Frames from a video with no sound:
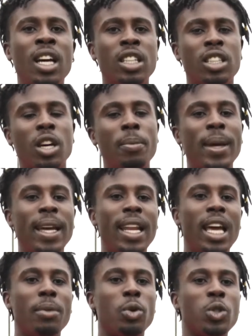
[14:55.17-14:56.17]
so being
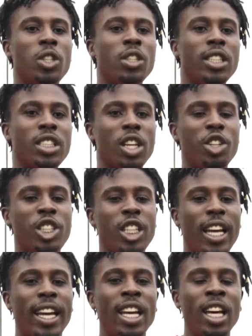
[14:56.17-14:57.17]
able to
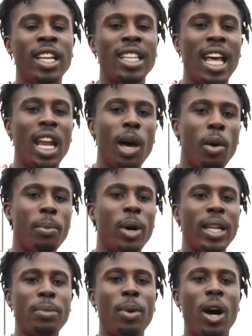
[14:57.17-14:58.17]
dissociate that lower
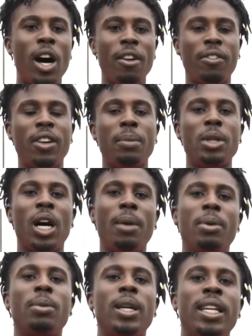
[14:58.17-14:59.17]
body part from your
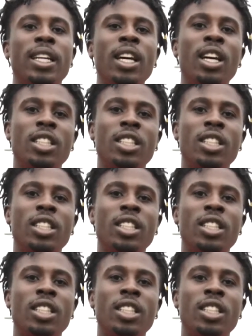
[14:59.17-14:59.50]
upper body.